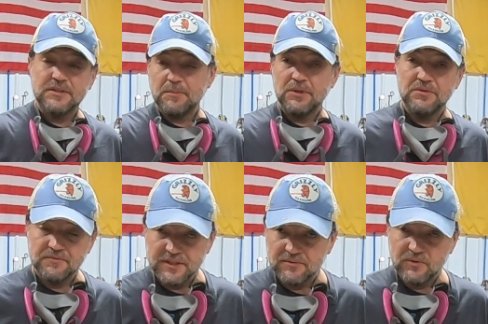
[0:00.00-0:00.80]
dispose
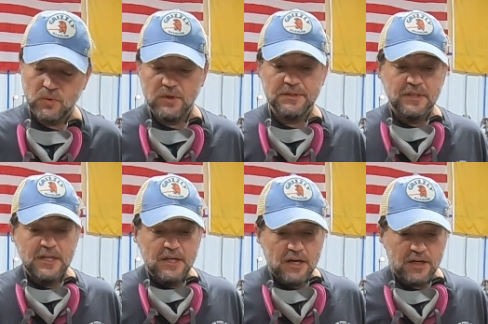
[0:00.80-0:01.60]
of it, of course.
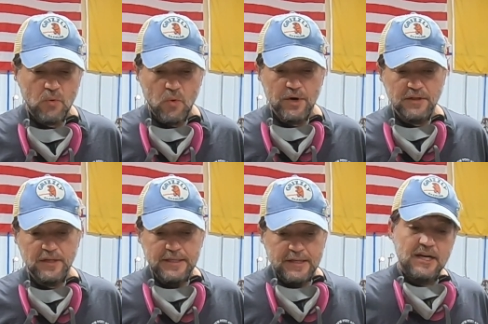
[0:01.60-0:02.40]

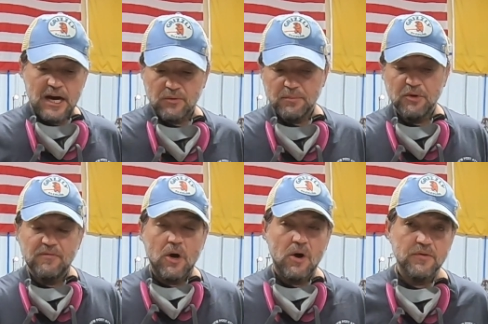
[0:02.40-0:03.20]
Accordingly, I'll
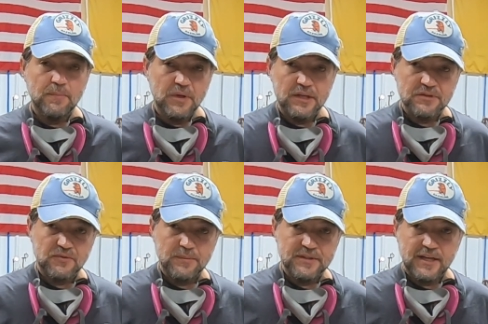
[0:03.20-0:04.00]
remove all the plugs
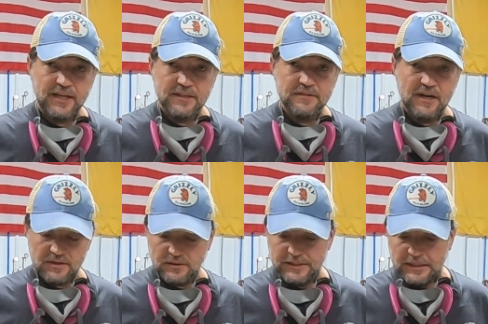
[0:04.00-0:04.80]
from the tank
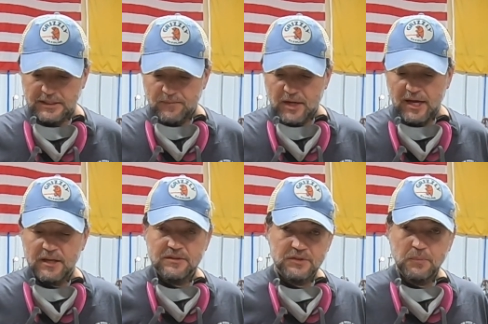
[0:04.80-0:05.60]
entirely
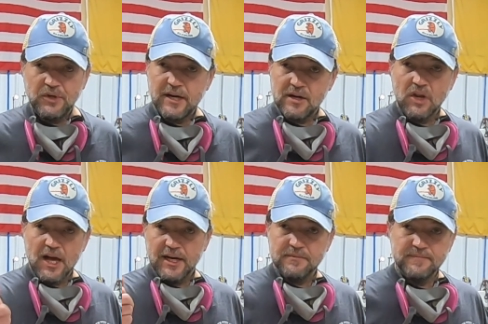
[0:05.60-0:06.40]
and just put an
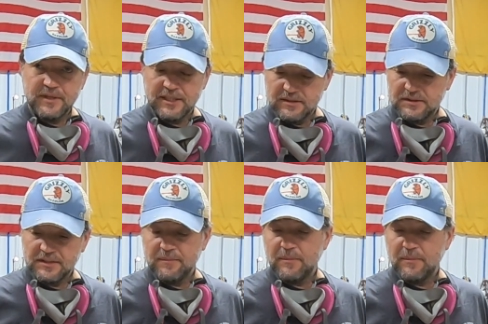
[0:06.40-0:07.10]
airline and to say